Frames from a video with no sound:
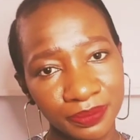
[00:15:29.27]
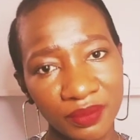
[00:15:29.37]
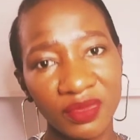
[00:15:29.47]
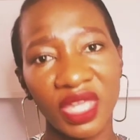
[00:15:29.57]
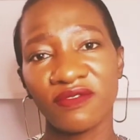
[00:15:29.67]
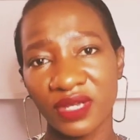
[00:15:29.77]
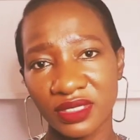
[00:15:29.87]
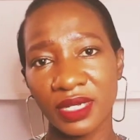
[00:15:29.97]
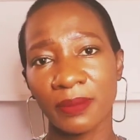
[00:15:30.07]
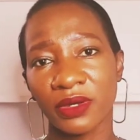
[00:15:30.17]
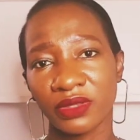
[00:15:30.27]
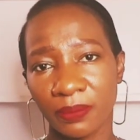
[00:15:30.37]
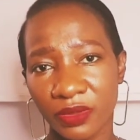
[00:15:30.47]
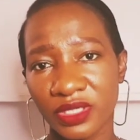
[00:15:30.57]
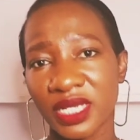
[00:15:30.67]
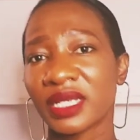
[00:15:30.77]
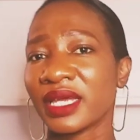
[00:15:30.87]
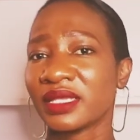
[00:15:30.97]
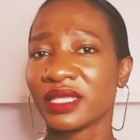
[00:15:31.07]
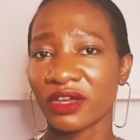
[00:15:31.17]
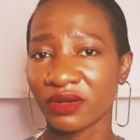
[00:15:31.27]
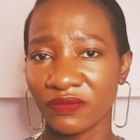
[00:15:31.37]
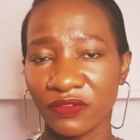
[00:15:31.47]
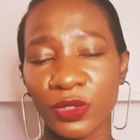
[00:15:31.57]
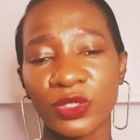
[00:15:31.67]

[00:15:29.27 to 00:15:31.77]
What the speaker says: they felt about the product, like their review.